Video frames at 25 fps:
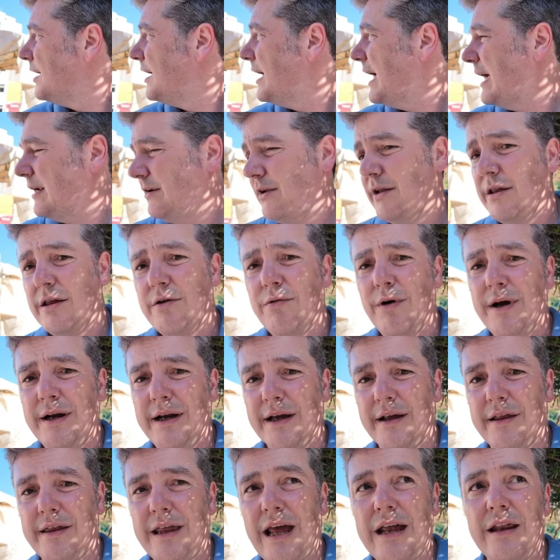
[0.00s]
It is quite an
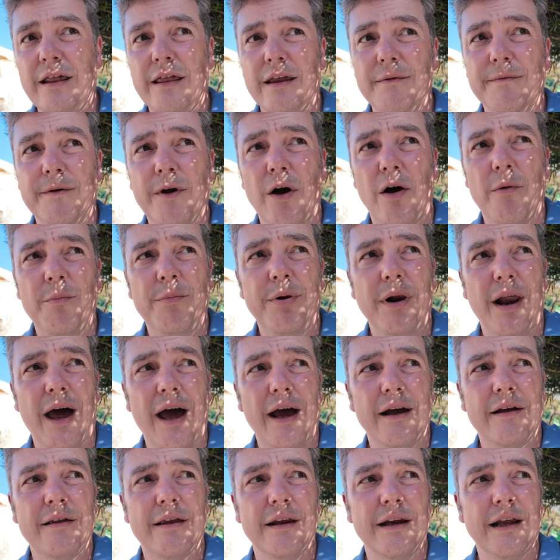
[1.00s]
extensive
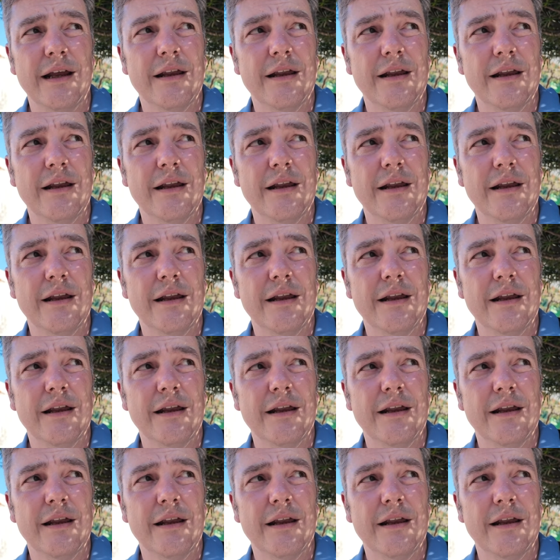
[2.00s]
complex and